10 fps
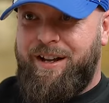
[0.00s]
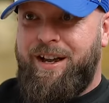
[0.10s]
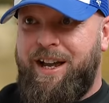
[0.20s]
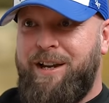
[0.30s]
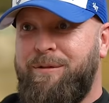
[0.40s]

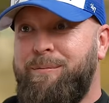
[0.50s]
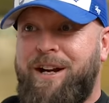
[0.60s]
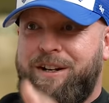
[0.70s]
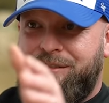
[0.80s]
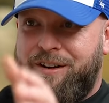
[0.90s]
He would
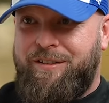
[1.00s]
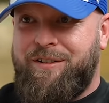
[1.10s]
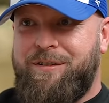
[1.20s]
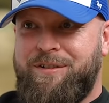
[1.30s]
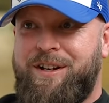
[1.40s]
make the phone
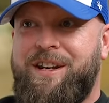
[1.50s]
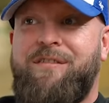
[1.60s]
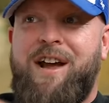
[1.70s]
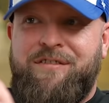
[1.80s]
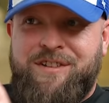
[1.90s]
calls. I'd
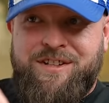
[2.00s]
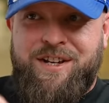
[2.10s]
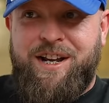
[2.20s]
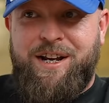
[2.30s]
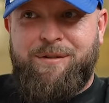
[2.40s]
never have to
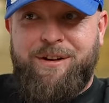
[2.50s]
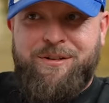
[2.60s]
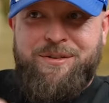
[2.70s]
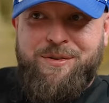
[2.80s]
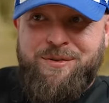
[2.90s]
see anyone or
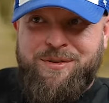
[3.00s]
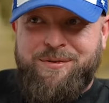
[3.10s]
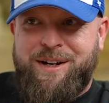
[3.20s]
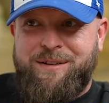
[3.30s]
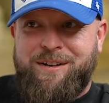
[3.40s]
talk to
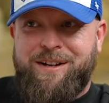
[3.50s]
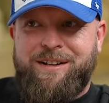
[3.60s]
anyone.